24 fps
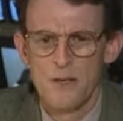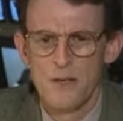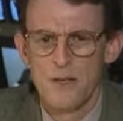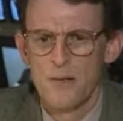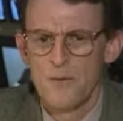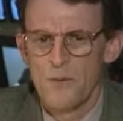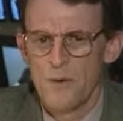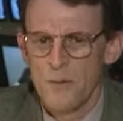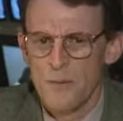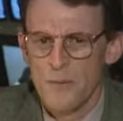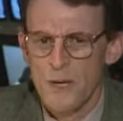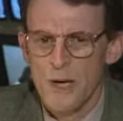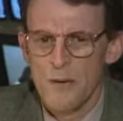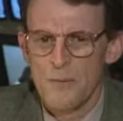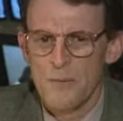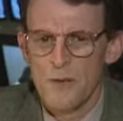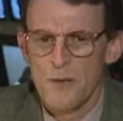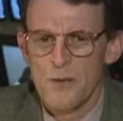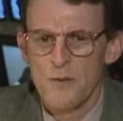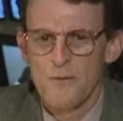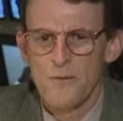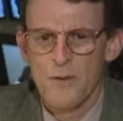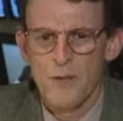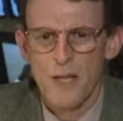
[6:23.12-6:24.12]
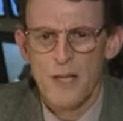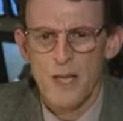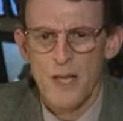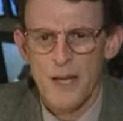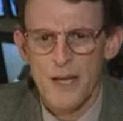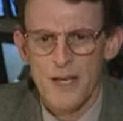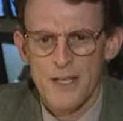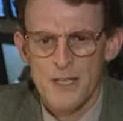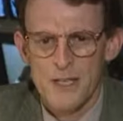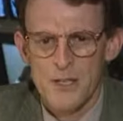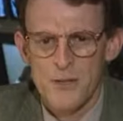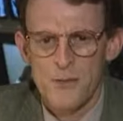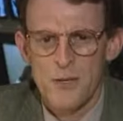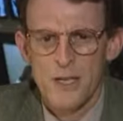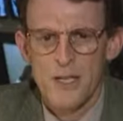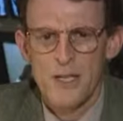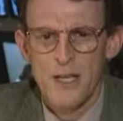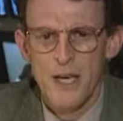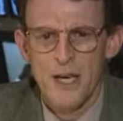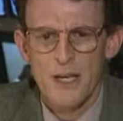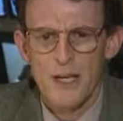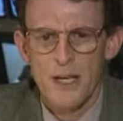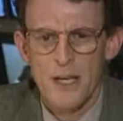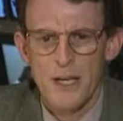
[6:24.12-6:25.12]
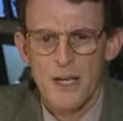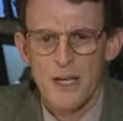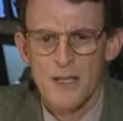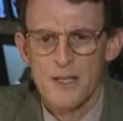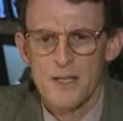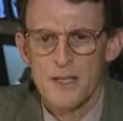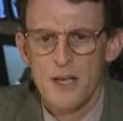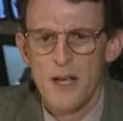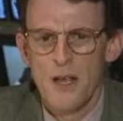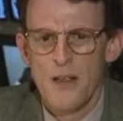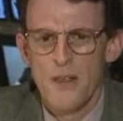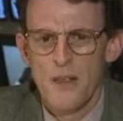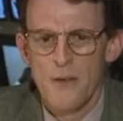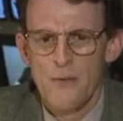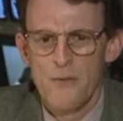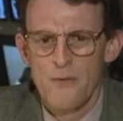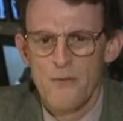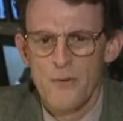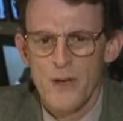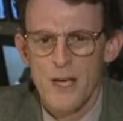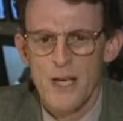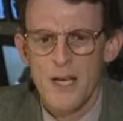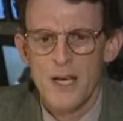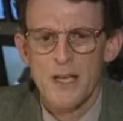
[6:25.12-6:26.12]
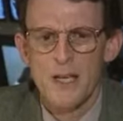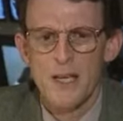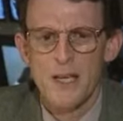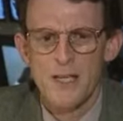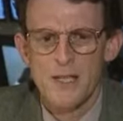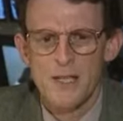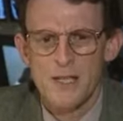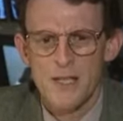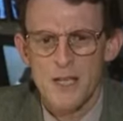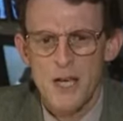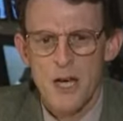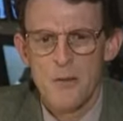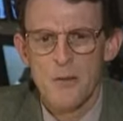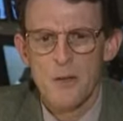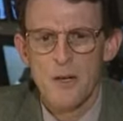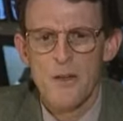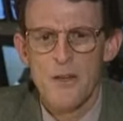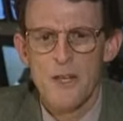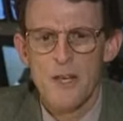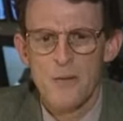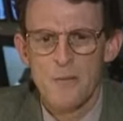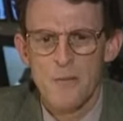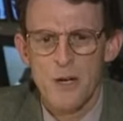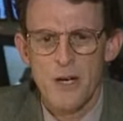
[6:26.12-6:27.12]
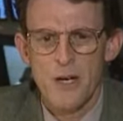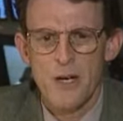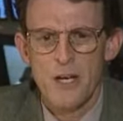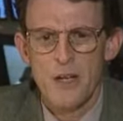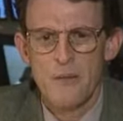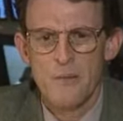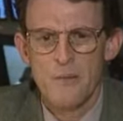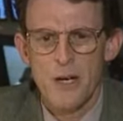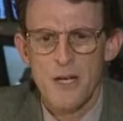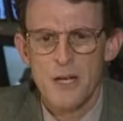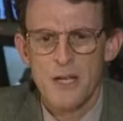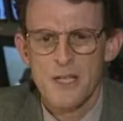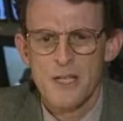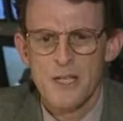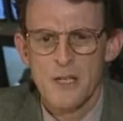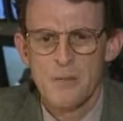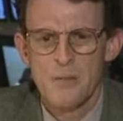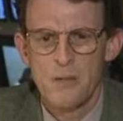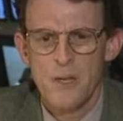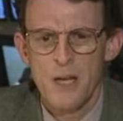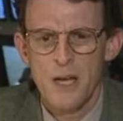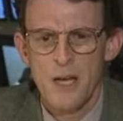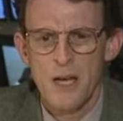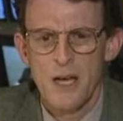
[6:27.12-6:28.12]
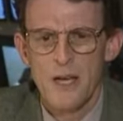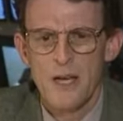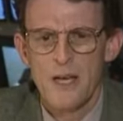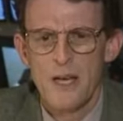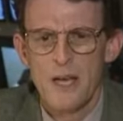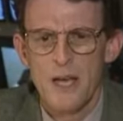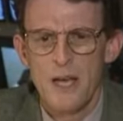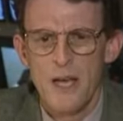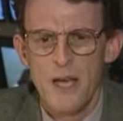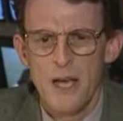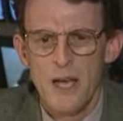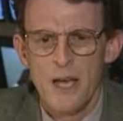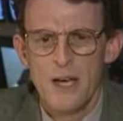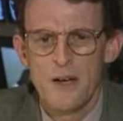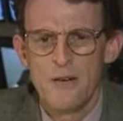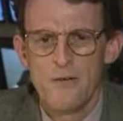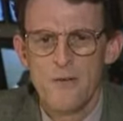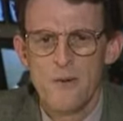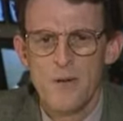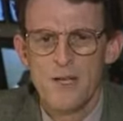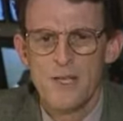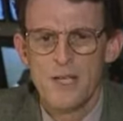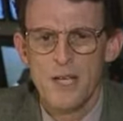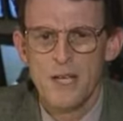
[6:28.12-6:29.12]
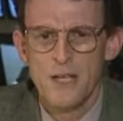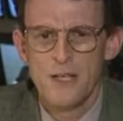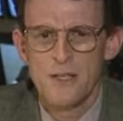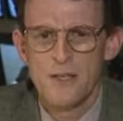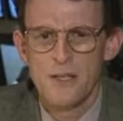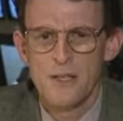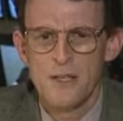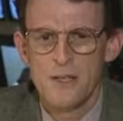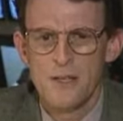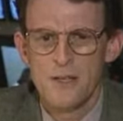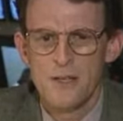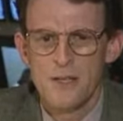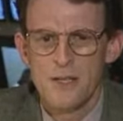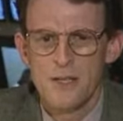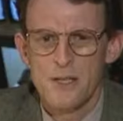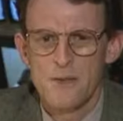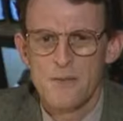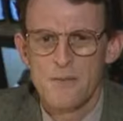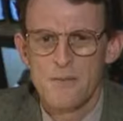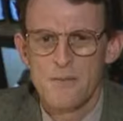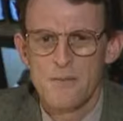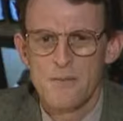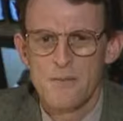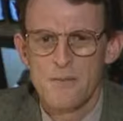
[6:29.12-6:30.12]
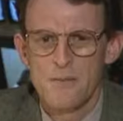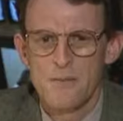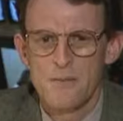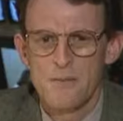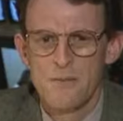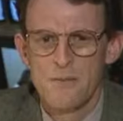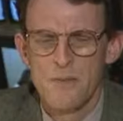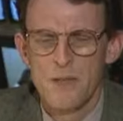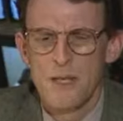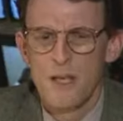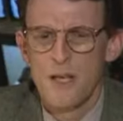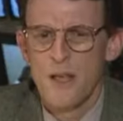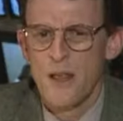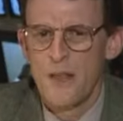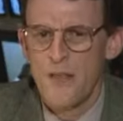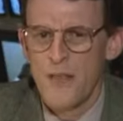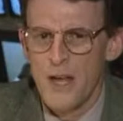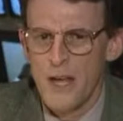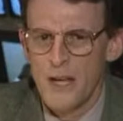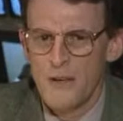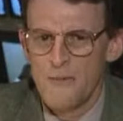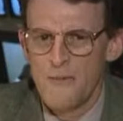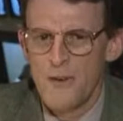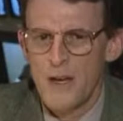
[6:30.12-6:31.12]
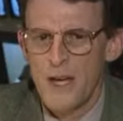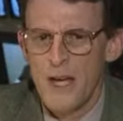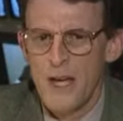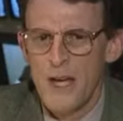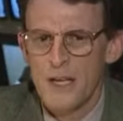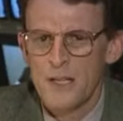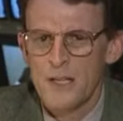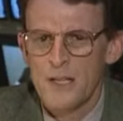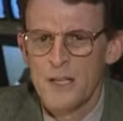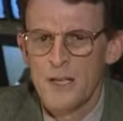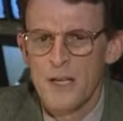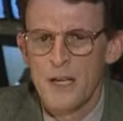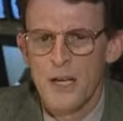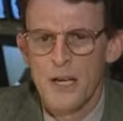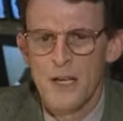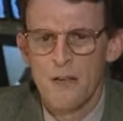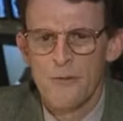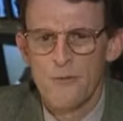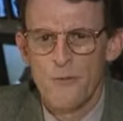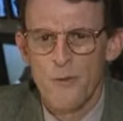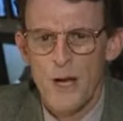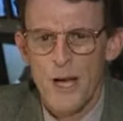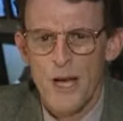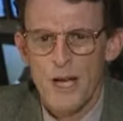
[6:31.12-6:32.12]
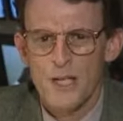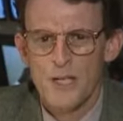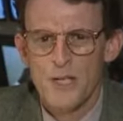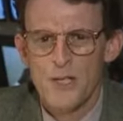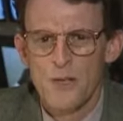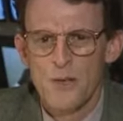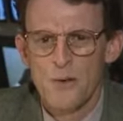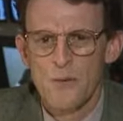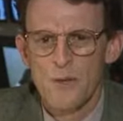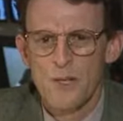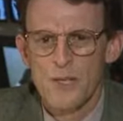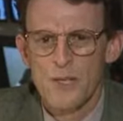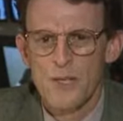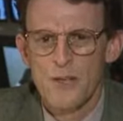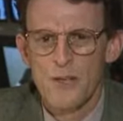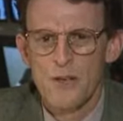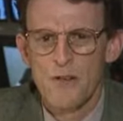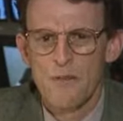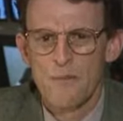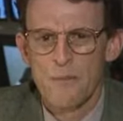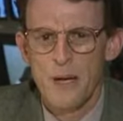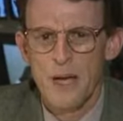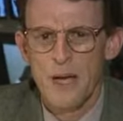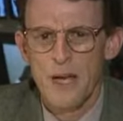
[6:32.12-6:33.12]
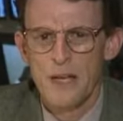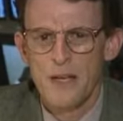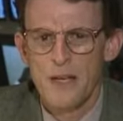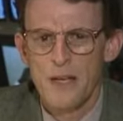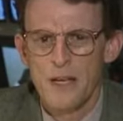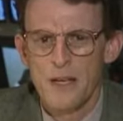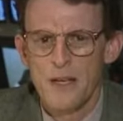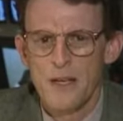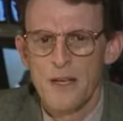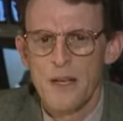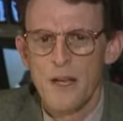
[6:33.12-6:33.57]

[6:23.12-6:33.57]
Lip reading: Remember, for the last 3 decades, the Fed has doubled the American money supply every 10 years. That fact and fractional reserve banking